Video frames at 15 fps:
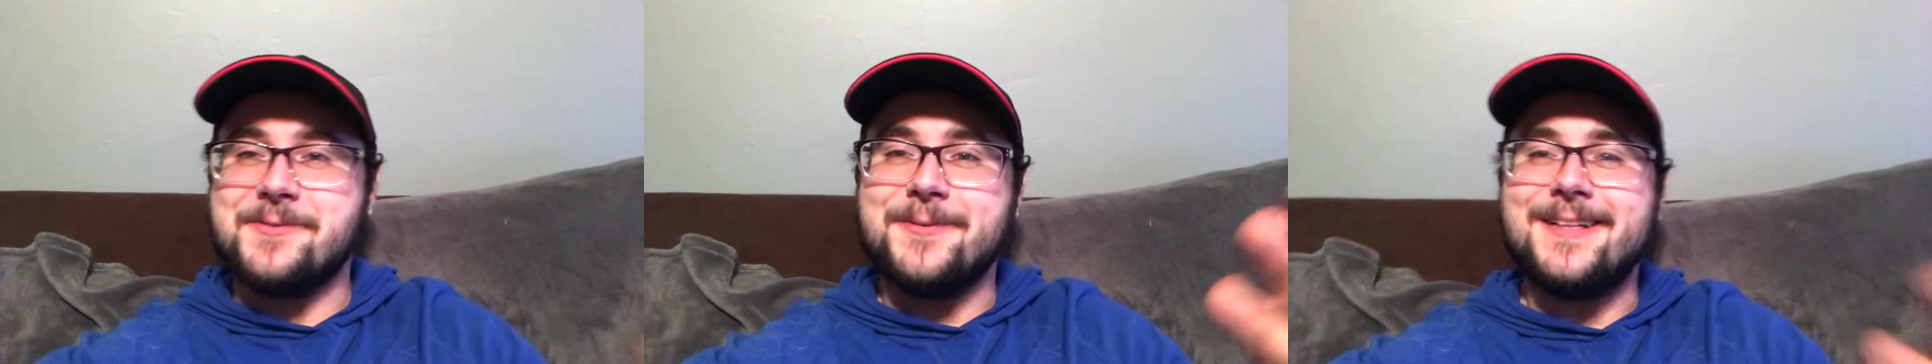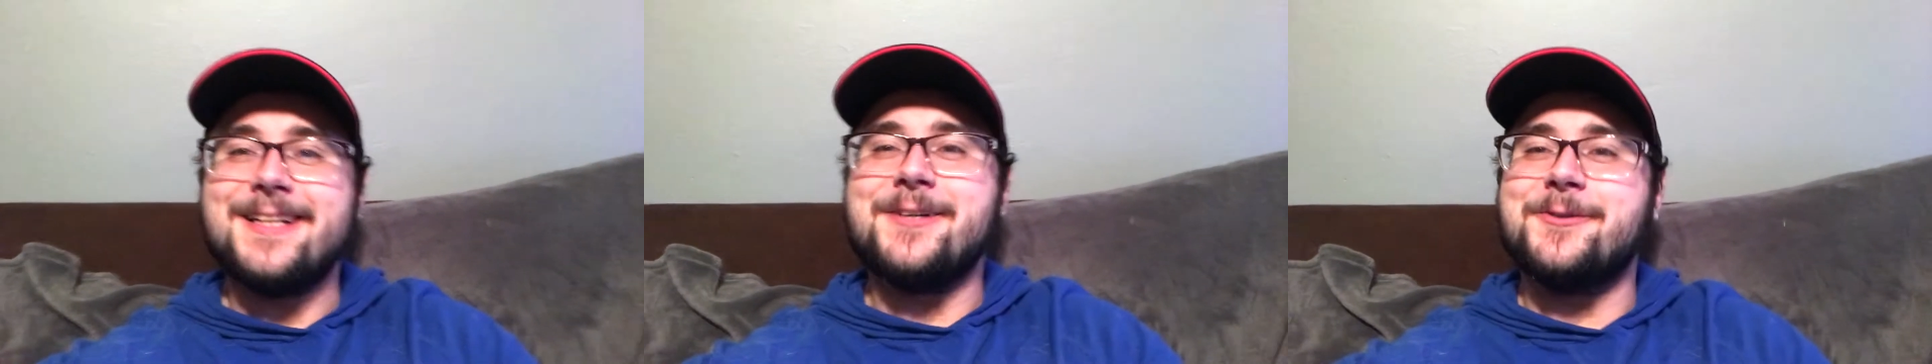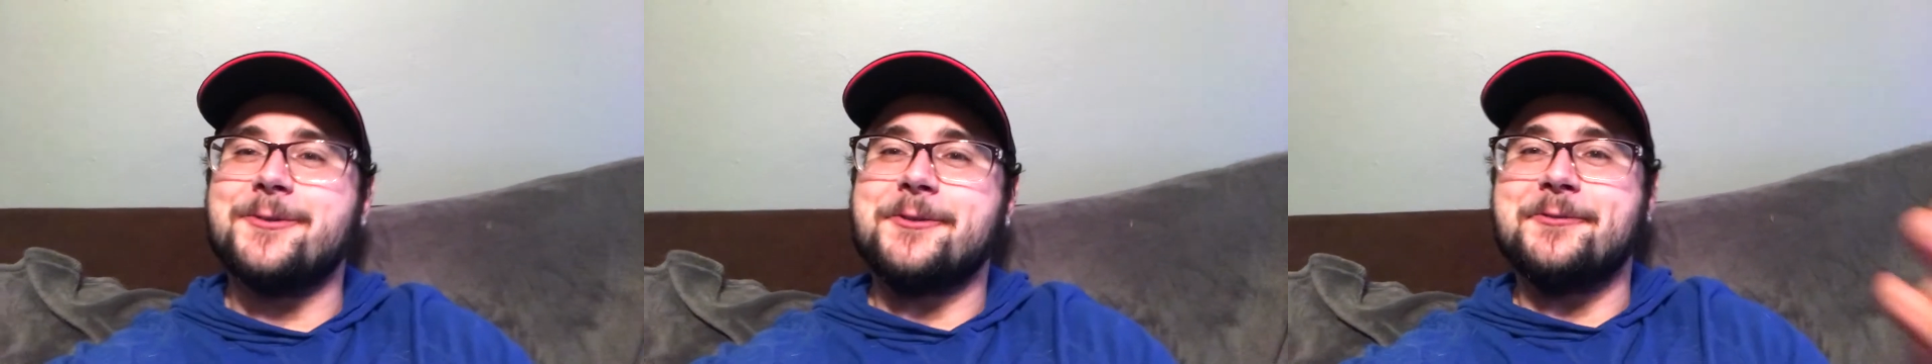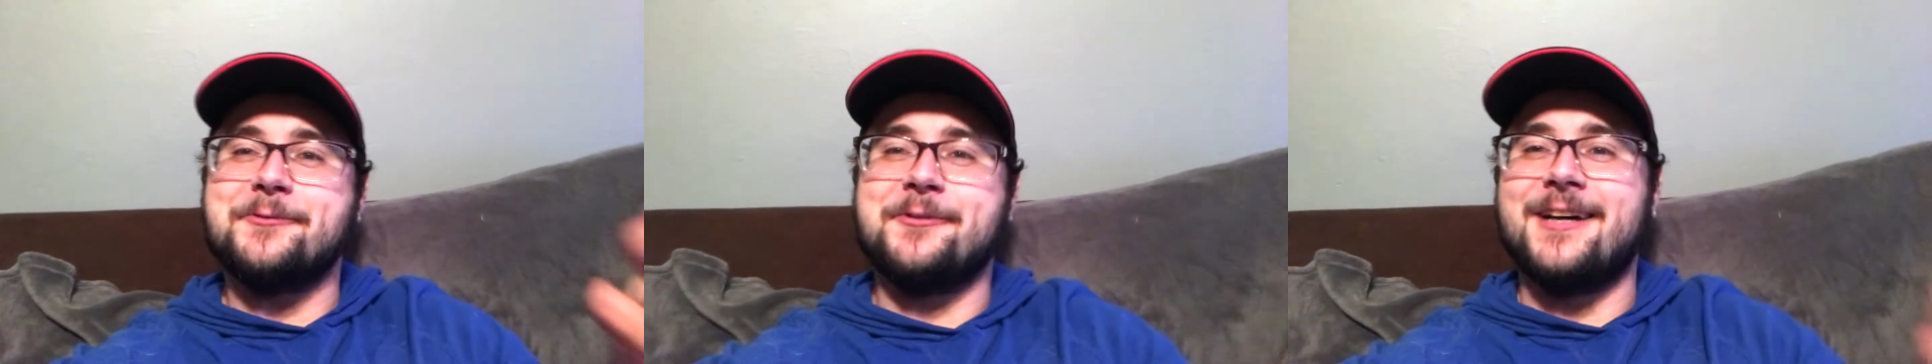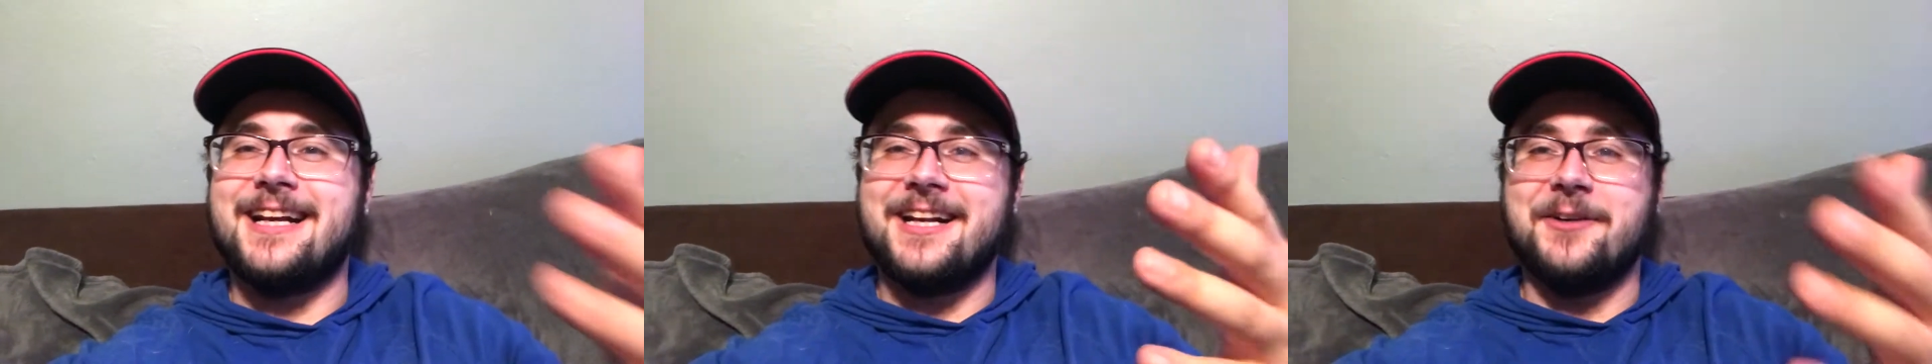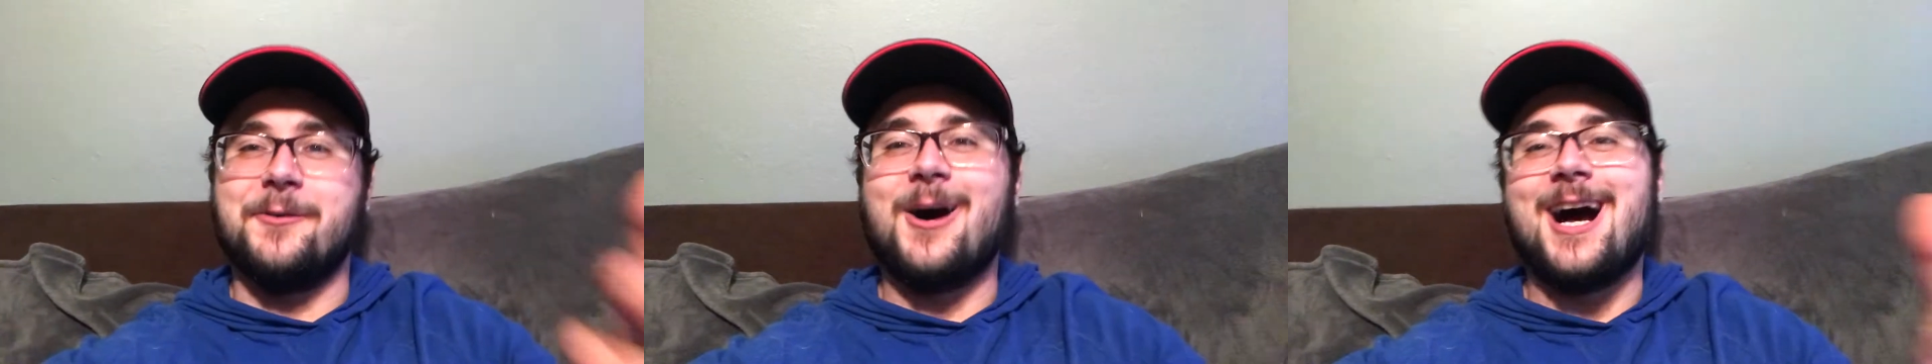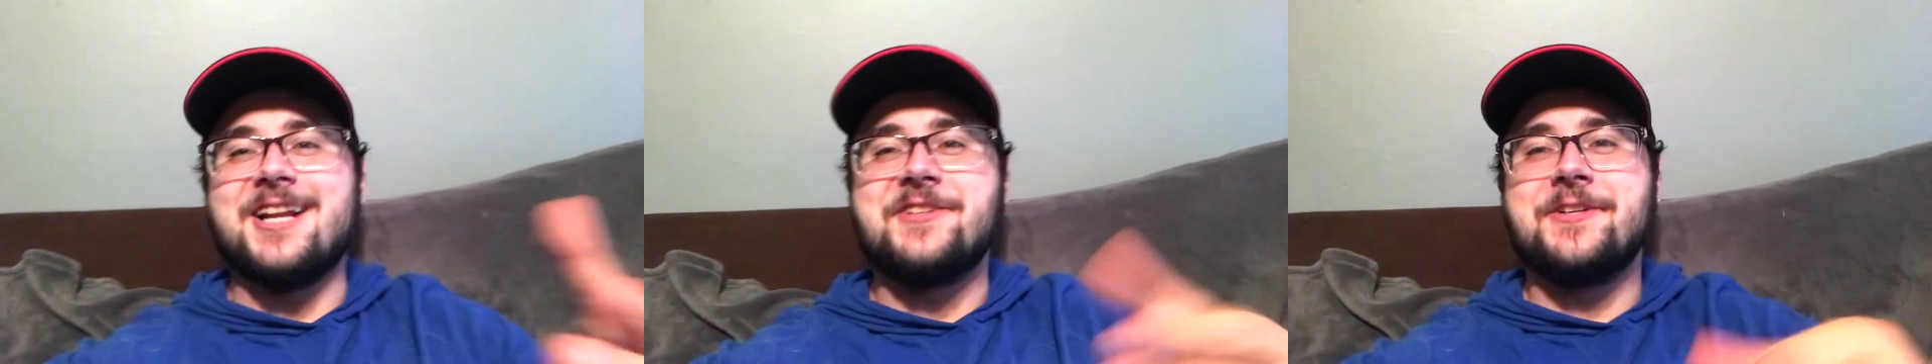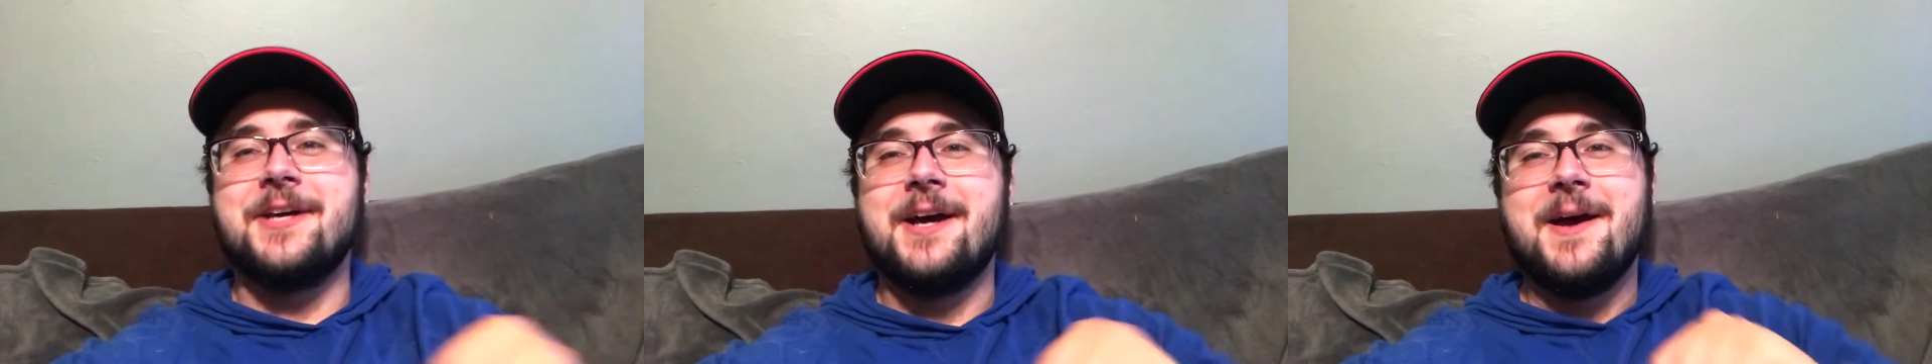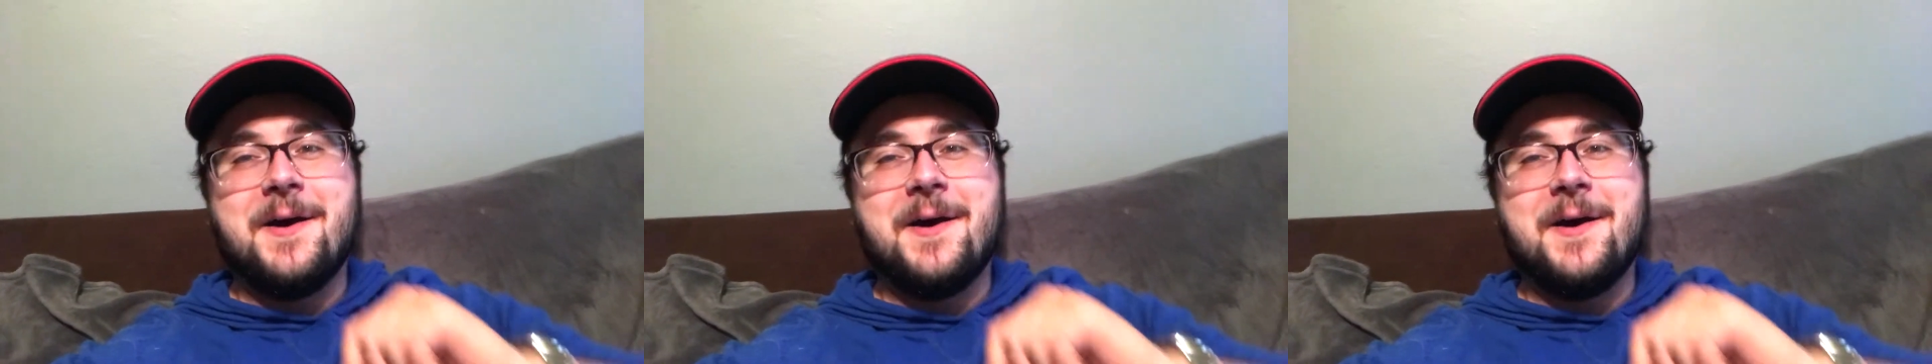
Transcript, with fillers: it's really cool and funny to watch.